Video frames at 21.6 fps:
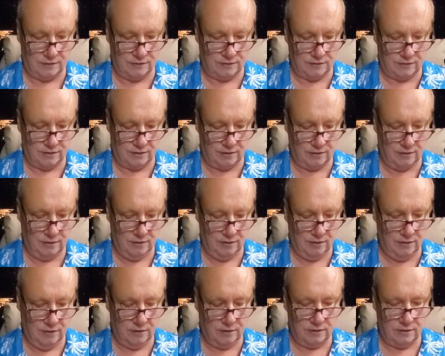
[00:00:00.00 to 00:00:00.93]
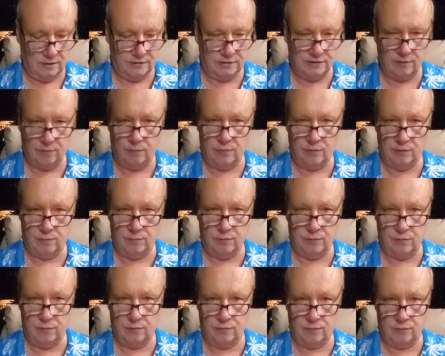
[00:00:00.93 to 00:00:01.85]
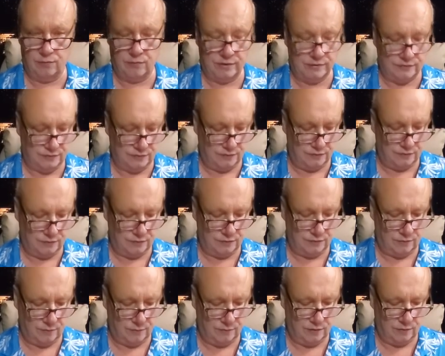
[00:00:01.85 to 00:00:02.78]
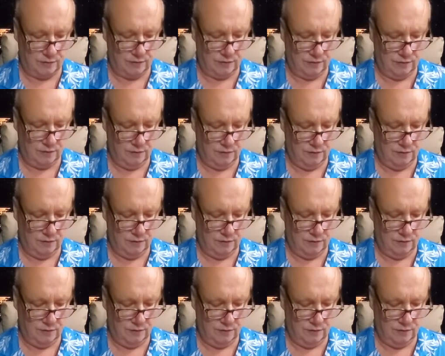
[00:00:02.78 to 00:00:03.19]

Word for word: It's like, unless I've been put in prison or something.